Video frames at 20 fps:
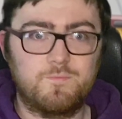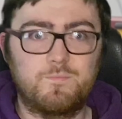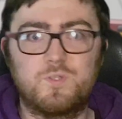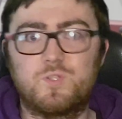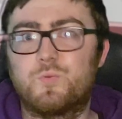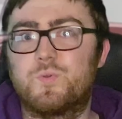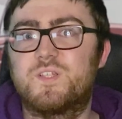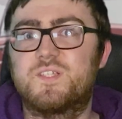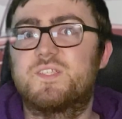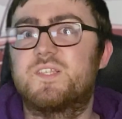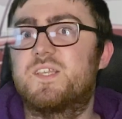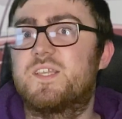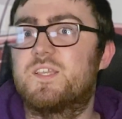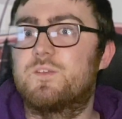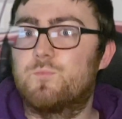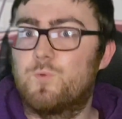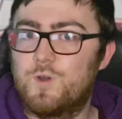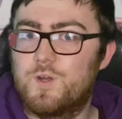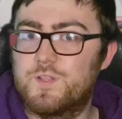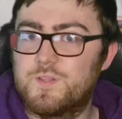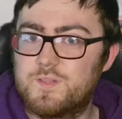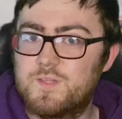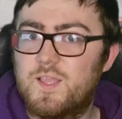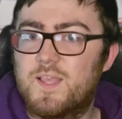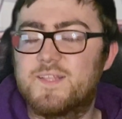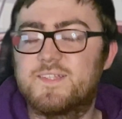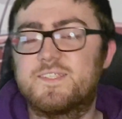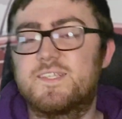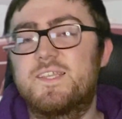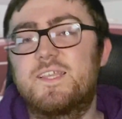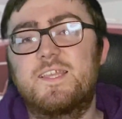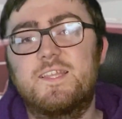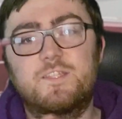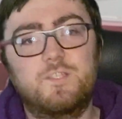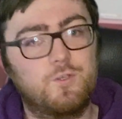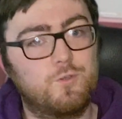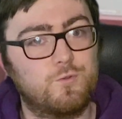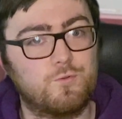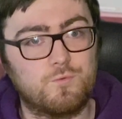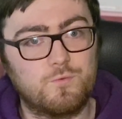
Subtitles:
between CE1 and CE2.